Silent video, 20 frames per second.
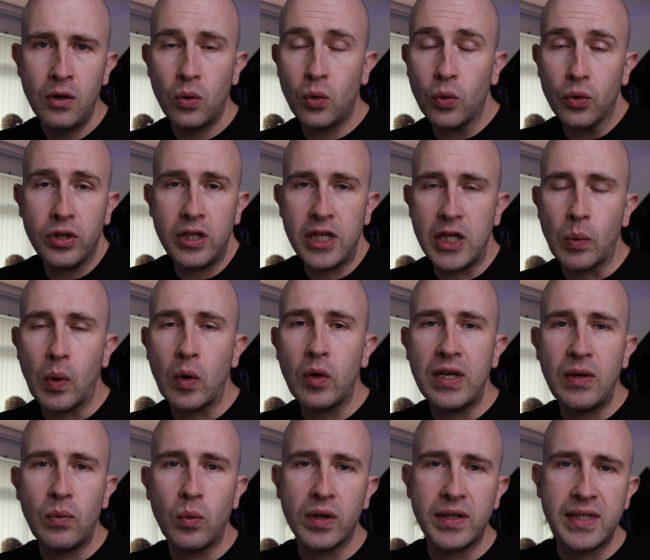or that you
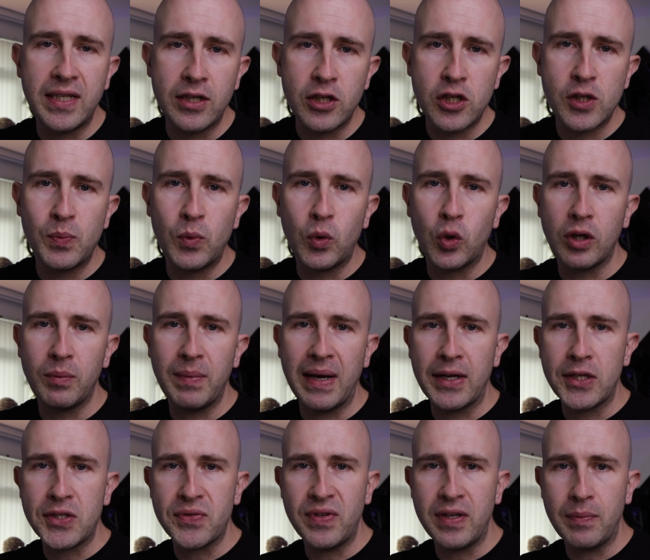only wanted a small
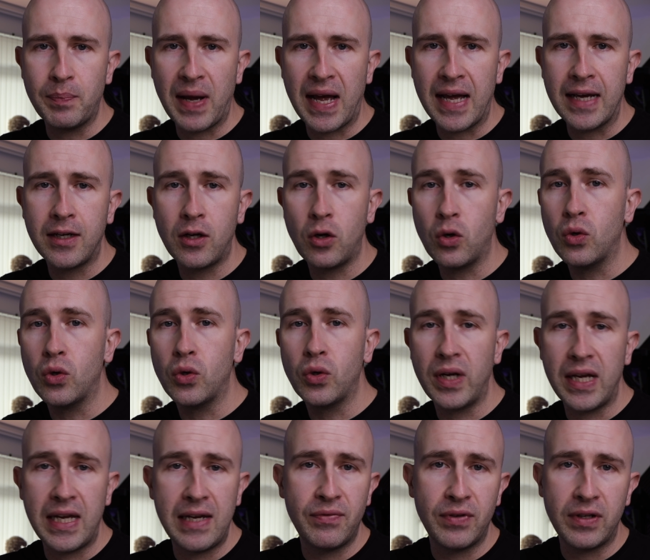amount of it back,
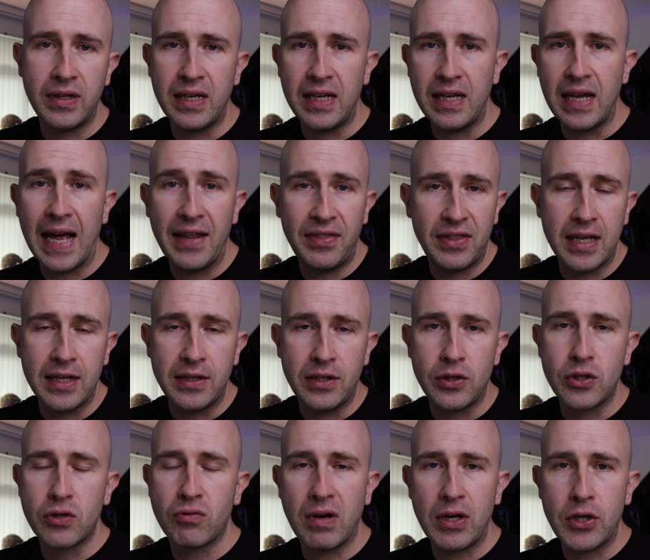or even at their
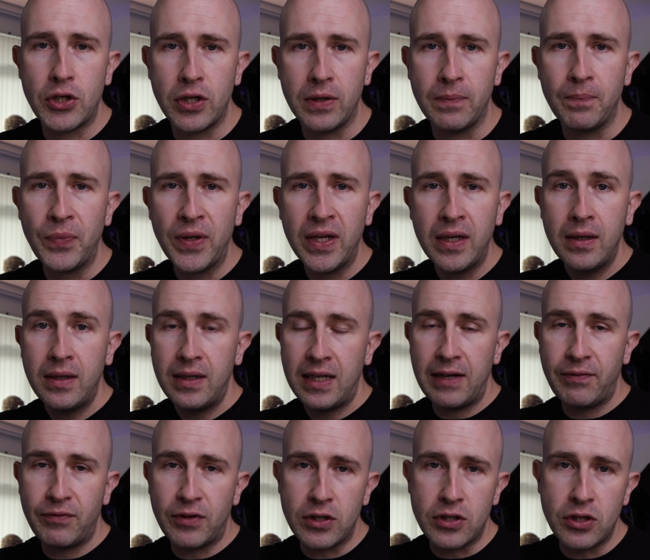discretion.
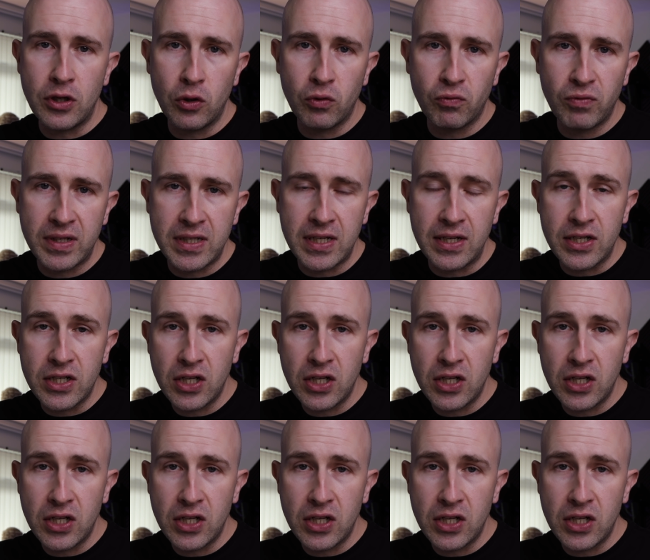If there's no written